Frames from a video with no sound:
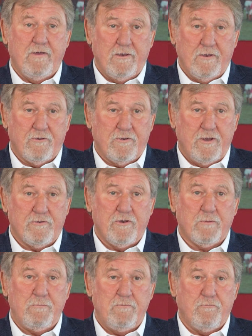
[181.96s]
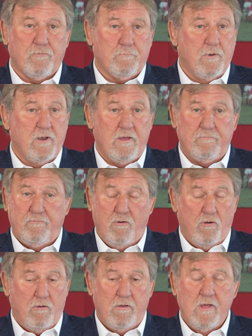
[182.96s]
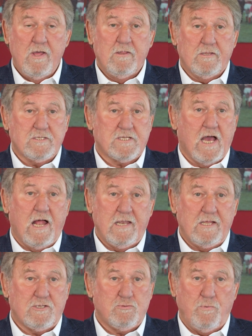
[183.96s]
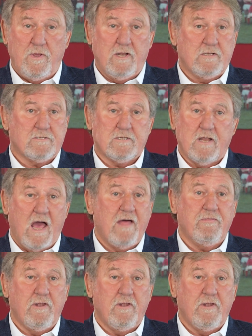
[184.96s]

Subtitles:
and a great rugby footballer for the Scarlets, Wales and the